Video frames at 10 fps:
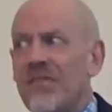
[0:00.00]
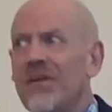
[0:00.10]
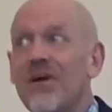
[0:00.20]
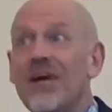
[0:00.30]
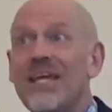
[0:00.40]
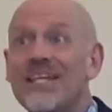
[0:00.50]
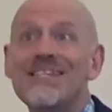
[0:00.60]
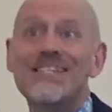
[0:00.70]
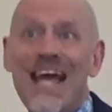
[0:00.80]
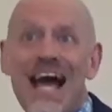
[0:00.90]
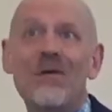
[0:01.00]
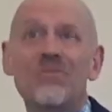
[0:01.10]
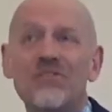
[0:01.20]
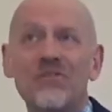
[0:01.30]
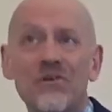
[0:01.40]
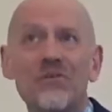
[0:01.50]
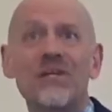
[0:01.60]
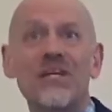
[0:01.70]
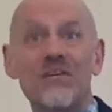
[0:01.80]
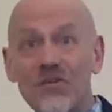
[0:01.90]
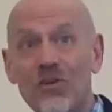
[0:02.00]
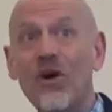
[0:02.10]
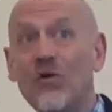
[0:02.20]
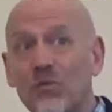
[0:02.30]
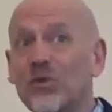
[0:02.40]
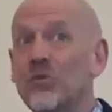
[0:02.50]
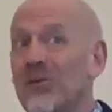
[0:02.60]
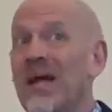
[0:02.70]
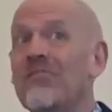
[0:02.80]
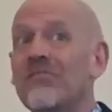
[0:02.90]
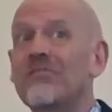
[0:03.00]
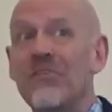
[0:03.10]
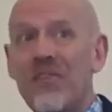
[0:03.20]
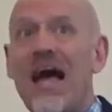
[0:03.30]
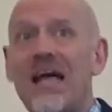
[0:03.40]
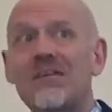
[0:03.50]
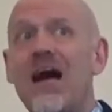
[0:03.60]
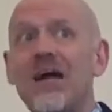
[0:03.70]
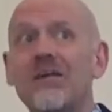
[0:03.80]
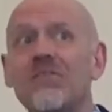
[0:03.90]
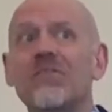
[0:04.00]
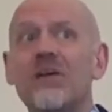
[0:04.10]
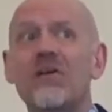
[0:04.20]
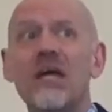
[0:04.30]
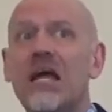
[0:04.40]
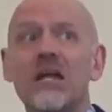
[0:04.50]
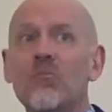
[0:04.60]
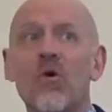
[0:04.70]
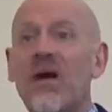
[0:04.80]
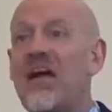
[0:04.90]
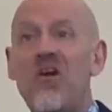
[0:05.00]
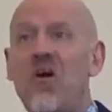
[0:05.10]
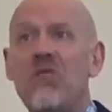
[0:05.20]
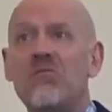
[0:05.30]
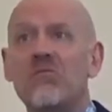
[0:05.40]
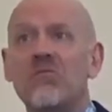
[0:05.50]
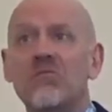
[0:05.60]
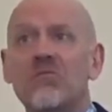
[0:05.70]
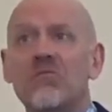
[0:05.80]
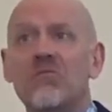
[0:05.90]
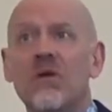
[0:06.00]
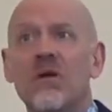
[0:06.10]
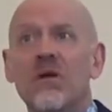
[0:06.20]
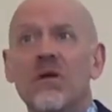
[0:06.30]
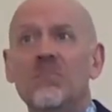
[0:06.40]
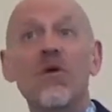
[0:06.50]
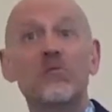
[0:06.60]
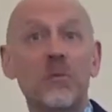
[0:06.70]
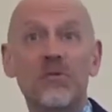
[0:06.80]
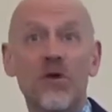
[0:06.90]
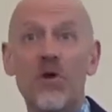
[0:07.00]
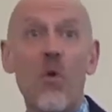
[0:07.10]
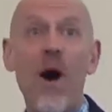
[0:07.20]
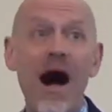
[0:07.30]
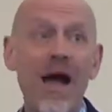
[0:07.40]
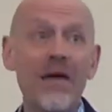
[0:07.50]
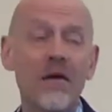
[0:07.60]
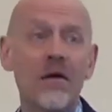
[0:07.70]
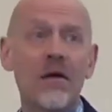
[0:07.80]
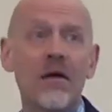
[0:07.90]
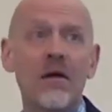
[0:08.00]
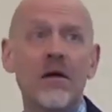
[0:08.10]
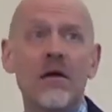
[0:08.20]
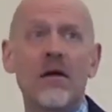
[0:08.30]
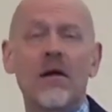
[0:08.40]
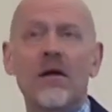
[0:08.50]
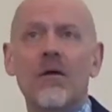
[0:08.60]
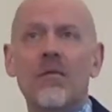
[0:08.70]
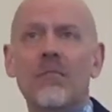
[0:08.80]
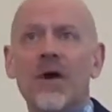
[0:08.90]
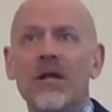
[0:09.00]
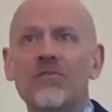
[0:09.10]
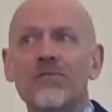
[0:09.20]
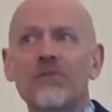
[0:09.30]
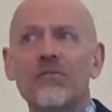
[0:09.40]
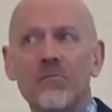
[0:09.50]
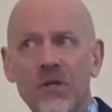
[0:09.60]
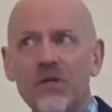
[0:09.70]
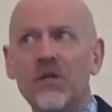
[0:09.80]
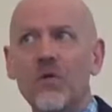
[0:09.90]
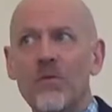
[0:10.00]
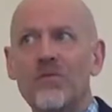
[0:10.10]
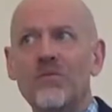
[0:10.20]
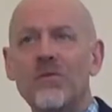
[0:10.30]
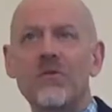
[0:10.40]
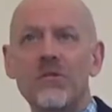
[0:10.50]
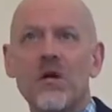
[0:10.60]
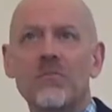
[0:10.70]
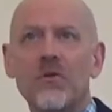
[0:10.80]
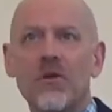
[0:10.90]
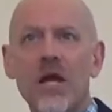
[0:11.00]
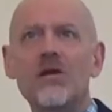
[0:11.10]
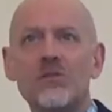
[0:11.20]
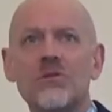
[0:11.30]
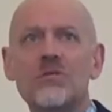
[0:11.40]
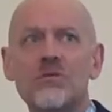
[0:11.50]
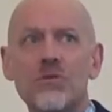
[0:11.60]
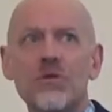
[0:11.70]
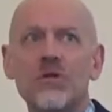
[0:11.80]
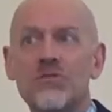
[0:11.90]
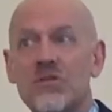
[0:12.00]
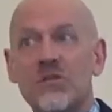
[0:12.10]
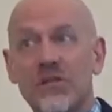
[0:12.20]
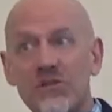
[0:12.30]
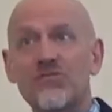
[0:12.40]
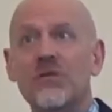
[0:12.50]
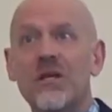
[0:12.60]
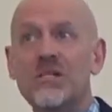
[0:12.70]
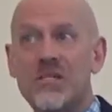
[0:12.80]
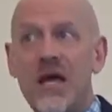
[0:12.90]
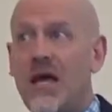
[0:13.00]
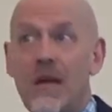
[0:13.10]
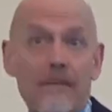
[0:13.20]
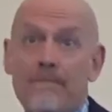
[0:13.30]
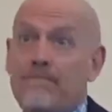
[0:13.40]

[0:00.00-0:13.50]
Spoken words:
there is absolutely no room left for that kind of a theory anymore at all. Most people don't know why, but if you're familiar with the CBGM collations, you can just literally say,